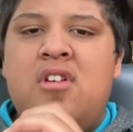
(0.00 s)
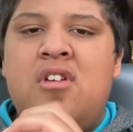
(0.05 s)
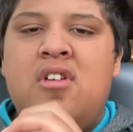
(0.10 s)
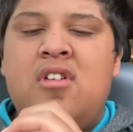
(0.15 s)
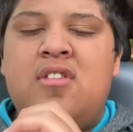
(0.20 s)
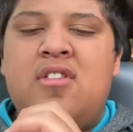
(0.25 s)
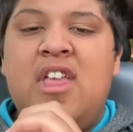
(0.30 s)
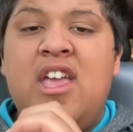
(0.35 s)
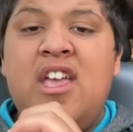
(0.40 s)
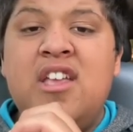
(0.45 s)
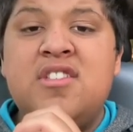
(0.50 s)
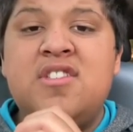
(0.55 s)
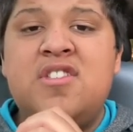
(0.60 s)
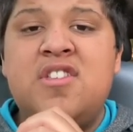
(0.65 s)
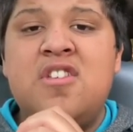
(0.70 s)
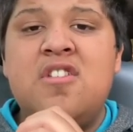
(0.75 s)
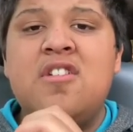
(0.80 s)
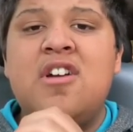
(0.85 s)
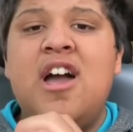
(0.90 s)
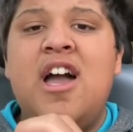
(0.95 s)
Thanks to
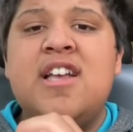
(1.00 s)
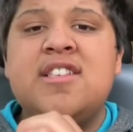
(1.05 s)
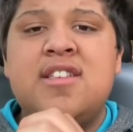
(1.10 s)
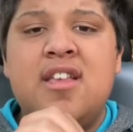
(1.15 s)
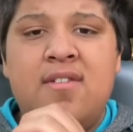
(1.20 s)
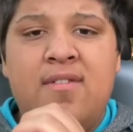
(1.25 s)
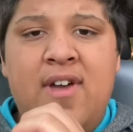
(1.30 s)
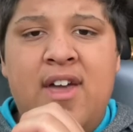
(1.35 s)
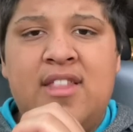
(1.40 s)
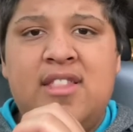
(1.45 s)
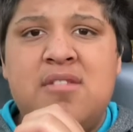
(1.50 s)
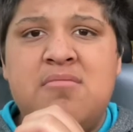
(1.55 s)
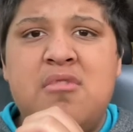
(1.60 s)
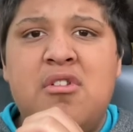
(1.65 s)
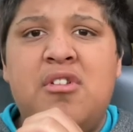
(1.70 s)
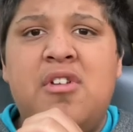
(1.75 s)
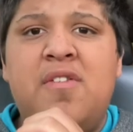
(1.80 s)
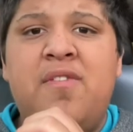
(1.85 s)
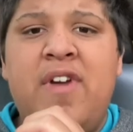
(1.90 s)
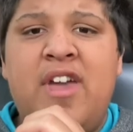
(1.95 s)
you guys, I've had the
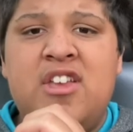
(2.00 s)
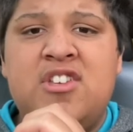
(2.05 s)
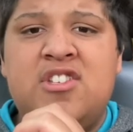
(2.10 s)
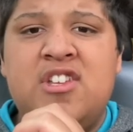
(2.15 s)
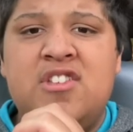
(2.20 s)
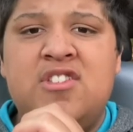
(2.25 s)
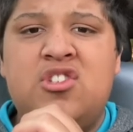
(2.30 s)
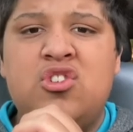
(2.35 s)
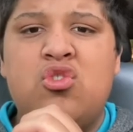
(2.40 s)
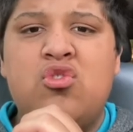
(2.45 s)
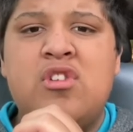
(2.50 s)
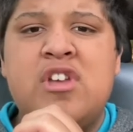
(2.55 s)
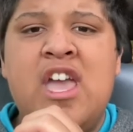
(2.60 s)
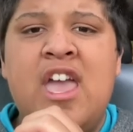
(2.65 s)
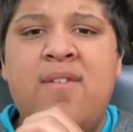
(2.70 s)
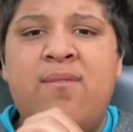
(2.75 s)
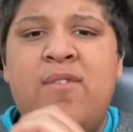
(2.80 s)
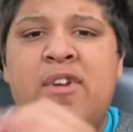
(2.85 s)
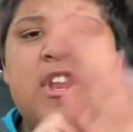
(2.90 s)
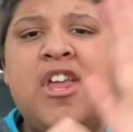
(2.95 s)
motivation to
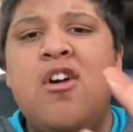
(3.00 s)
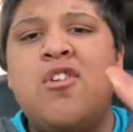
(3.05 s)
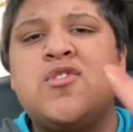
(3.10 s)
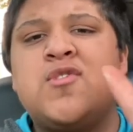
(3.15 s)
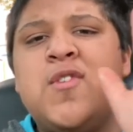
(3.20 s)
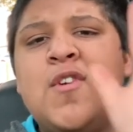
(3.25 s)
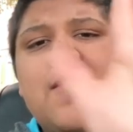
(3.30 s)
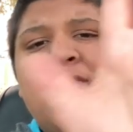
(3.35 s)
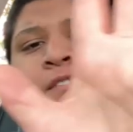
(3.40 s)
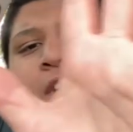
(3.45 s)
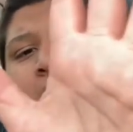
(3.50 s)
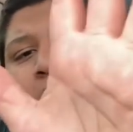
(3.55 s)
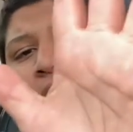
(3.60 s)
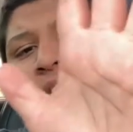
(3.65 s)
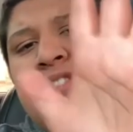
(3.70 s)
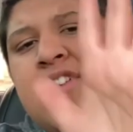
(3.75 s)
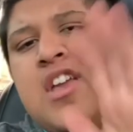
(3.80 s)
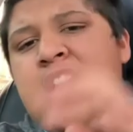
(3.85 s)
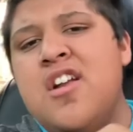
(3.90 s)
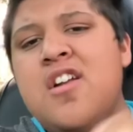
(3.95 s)
create videos for 5
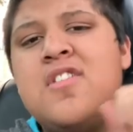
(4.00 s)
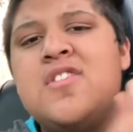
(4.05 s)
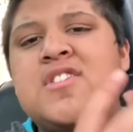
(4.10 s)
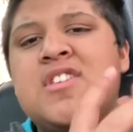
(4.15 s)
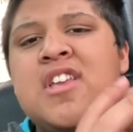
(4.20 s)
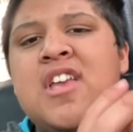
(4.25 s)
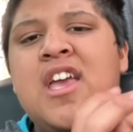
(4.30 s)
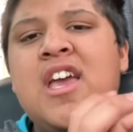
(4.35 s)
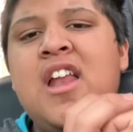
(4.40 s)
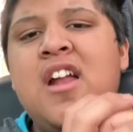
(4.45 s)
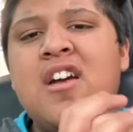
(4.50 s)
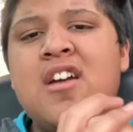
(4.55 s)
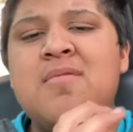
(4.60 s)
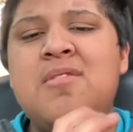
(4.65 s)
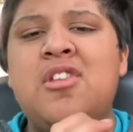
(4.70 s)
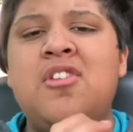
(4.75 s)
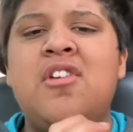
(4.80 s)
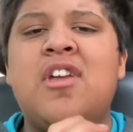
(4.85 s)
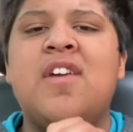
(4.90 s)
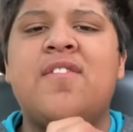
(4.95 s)
years, and I'm going to
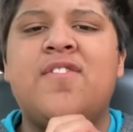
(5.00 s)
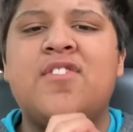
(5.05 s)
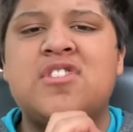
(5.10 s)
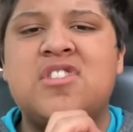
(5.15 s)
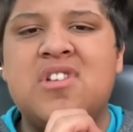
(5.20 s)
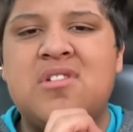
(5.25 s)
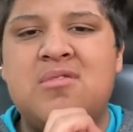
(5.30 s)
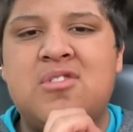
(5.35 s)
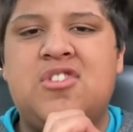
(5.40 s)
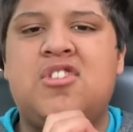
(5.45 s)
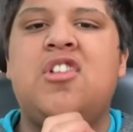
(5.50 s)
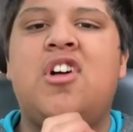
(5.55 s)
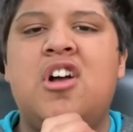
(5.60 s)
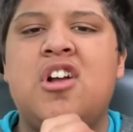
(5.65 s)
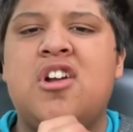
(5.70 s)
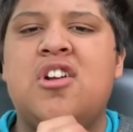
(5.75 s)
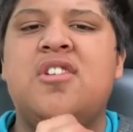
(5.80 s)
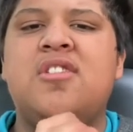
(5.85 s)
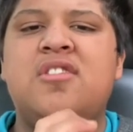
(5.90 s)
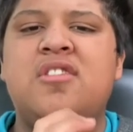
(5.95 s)
be doing it for so much longer.